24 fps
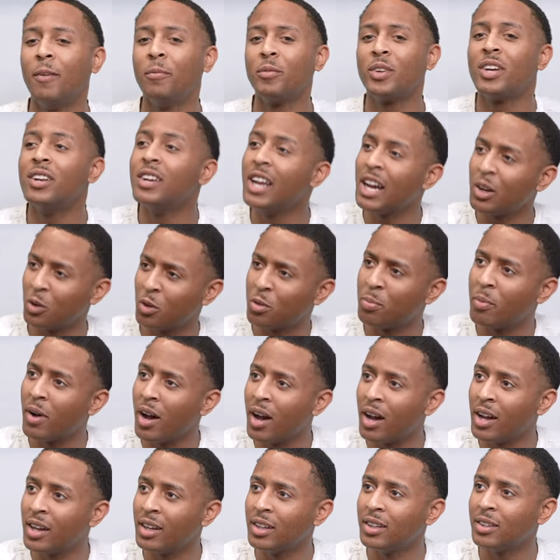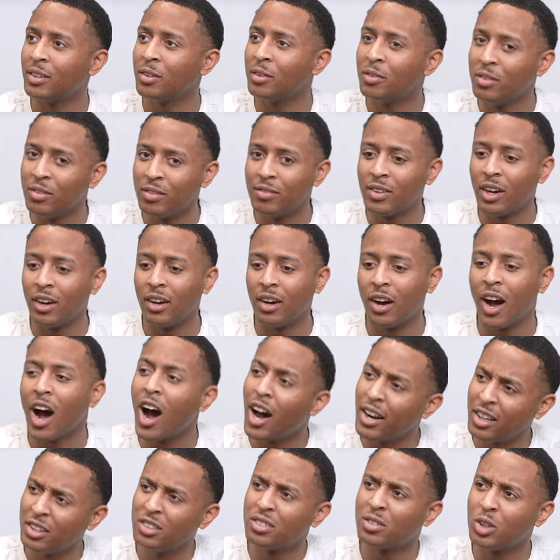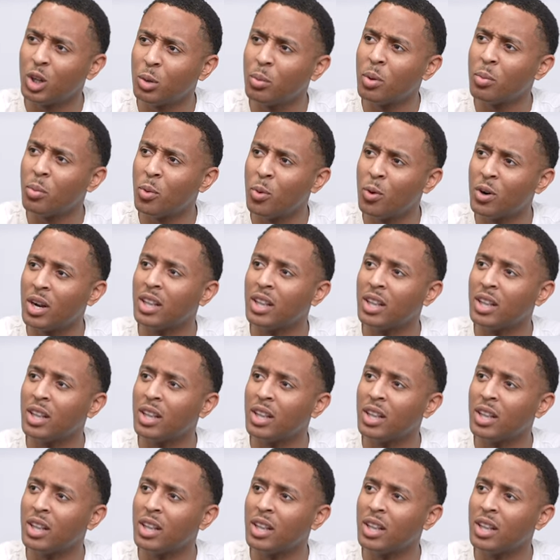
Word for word: connect with my audience a little bit more